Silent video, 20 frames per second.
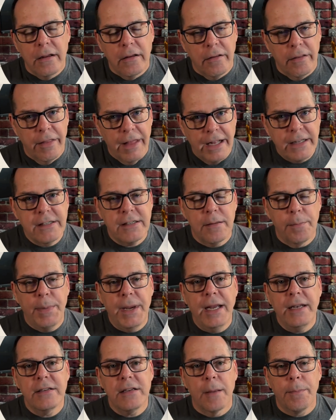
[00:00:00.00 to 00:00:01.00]
that's the
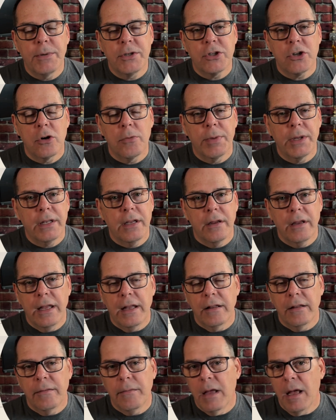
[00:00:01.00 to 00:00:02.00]
bean temperature, but
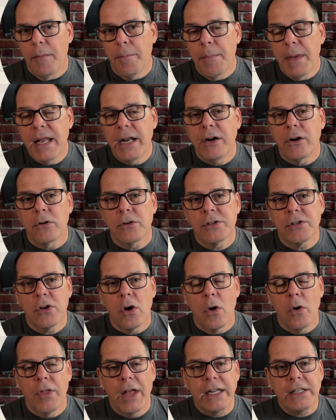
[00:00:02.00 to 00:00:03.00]
in a minute or
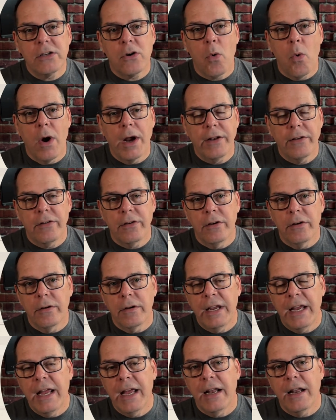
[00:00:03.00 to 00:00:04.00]
so that's going to
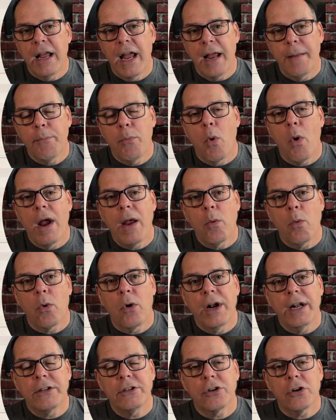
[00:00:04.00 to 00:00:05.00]
hit a point
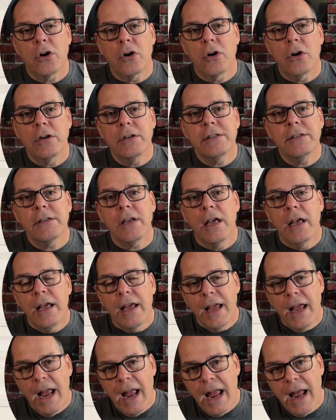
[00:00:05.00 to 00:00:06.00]
where it turns
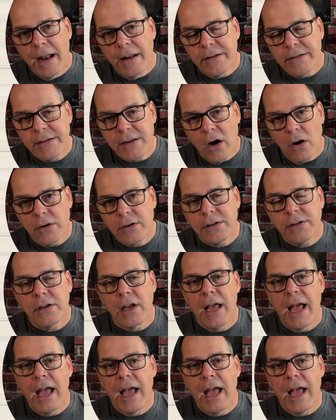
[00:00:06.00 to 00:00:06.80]
and starts to